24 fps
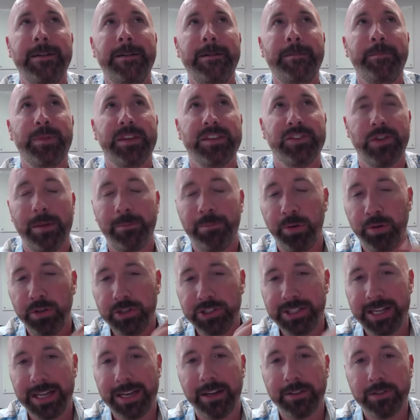So I
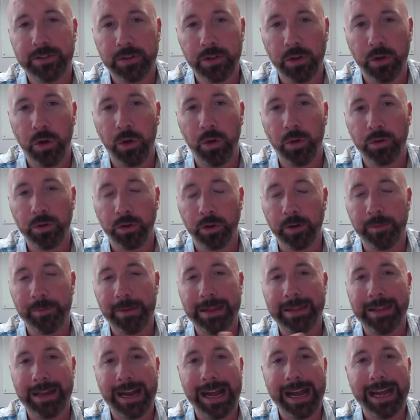pushed that out to the whole group,
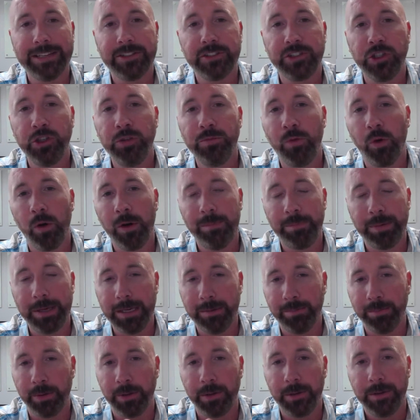and then I had 2 more
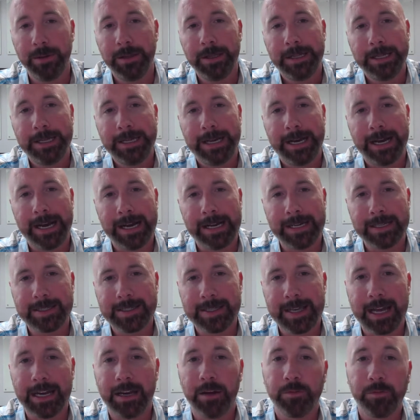people
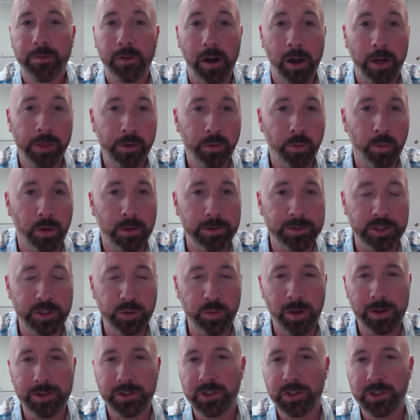sign up for other roles as well.